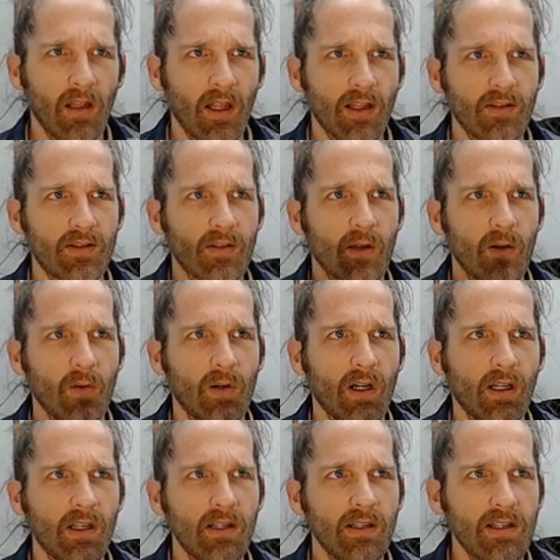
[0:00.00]
And so a
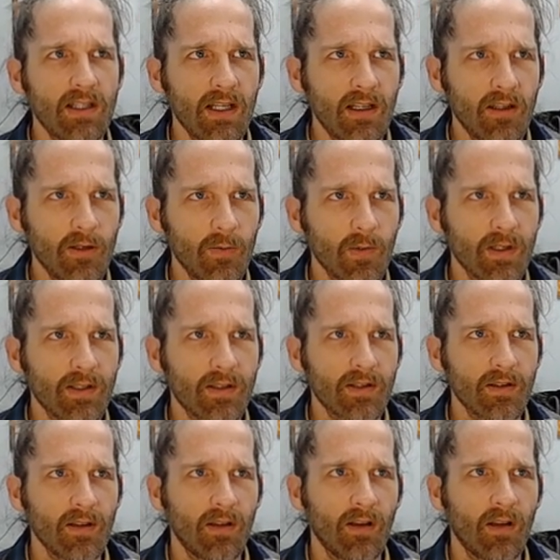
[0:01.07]

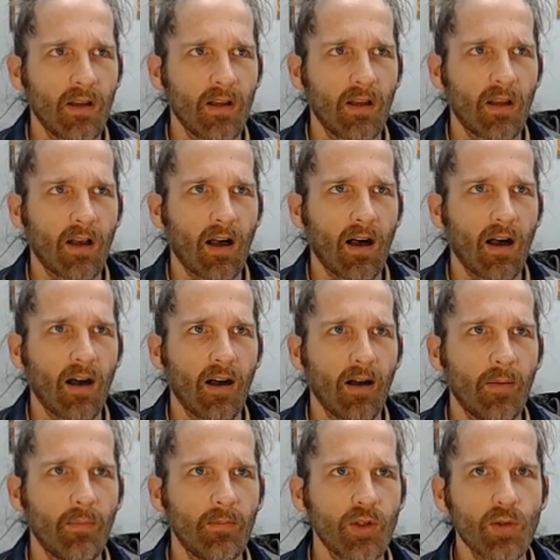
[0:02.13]
continuous
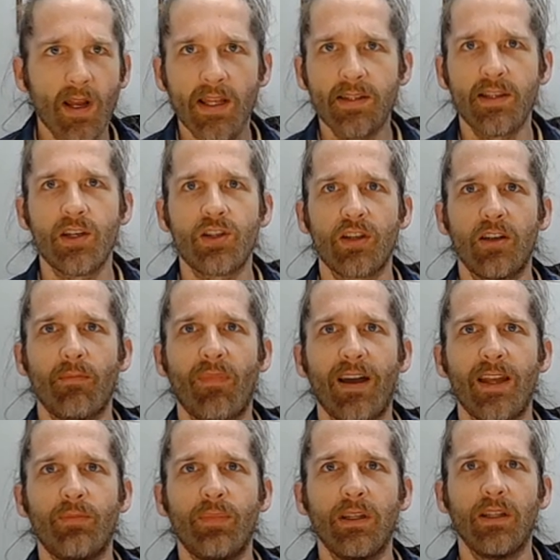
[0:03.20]
transition
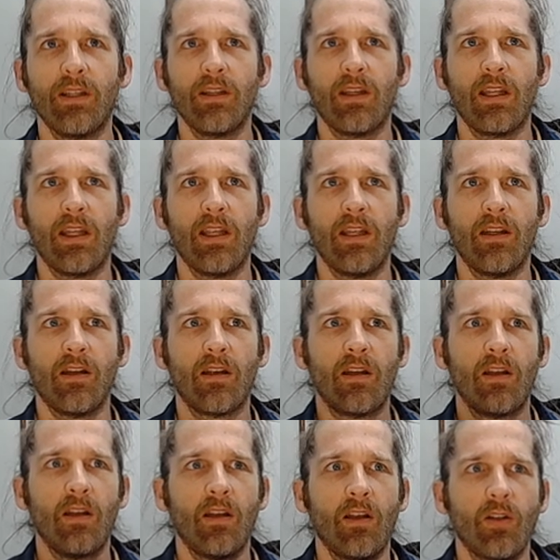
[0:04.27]
might be in
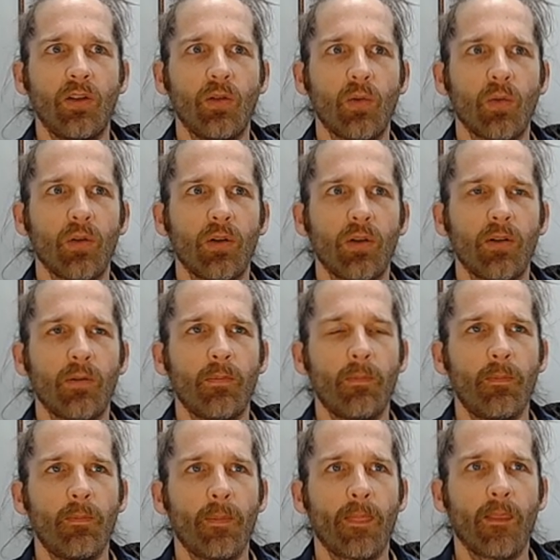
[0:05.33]
your
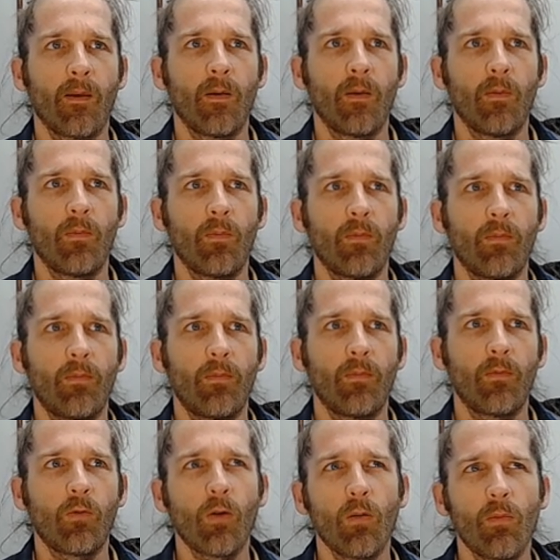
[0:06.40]

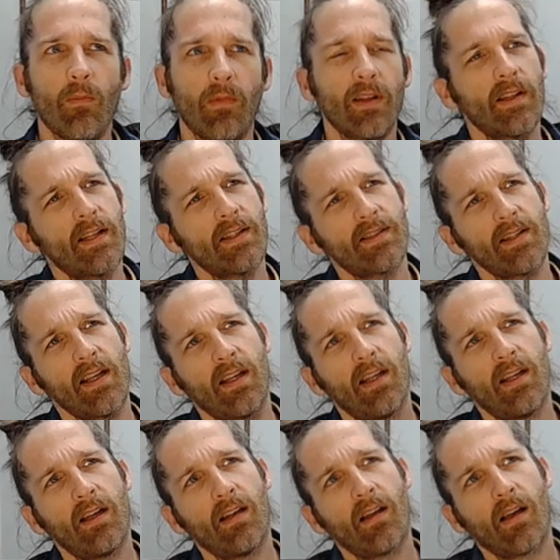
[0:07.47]
let's say
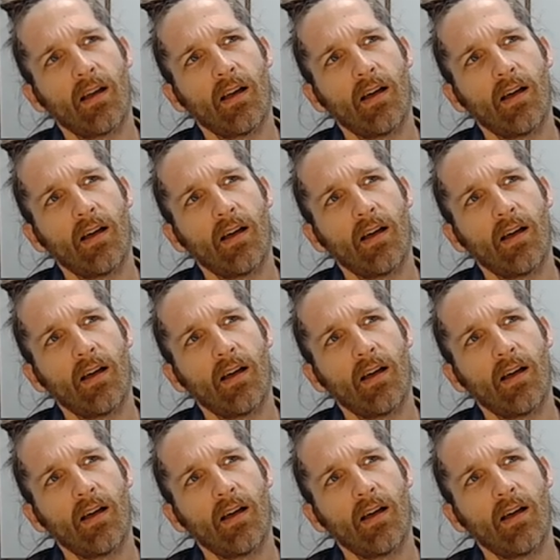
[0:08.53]
in